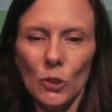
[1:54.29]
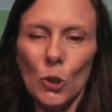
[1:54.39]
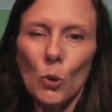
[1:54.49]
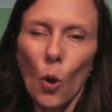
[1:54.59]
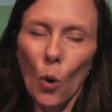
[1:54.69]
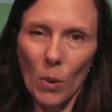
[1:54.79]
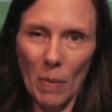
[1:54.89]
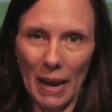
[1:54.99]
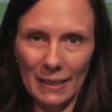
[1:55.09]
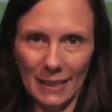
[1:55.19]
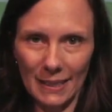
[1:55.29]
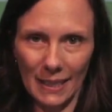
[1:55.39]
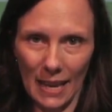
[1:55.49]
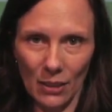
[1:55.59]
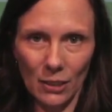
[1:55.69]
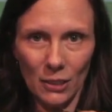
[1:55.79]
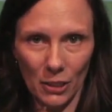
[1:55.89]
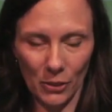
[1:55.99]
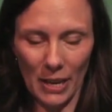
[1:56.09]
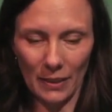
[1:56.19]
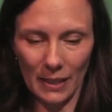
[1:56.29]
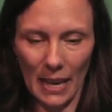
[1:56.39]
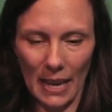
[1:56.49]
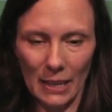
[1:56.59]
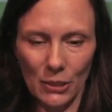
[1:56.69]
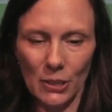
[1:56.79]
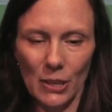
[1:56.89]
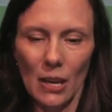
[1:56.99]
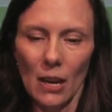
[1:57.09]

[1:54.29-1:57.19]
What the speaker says: to hold the baskets together to create the cage.